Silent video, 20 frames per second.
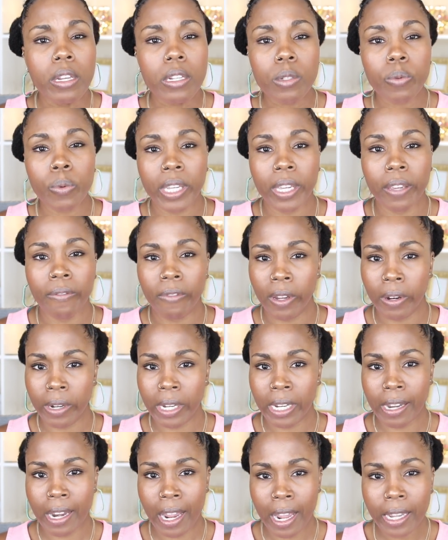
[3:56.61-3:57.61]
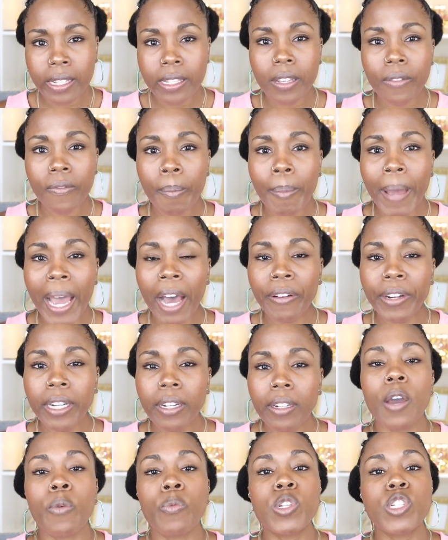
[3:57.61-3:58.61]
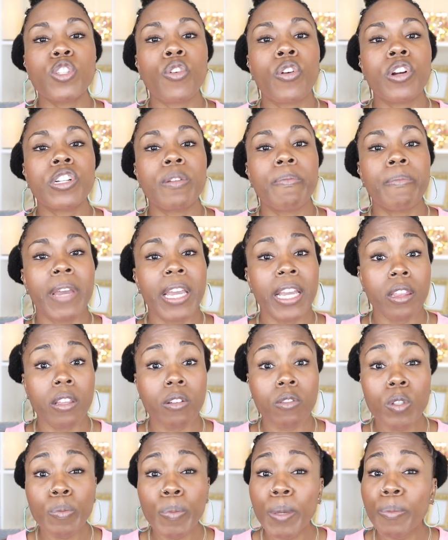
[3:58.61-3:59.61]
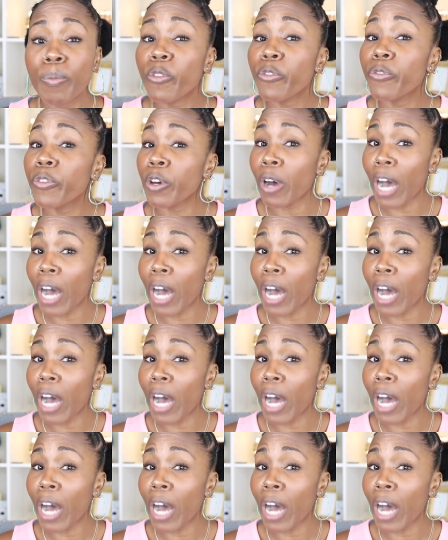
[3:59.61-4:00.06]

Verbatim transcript: is we get very negative about it and we start to make those people feel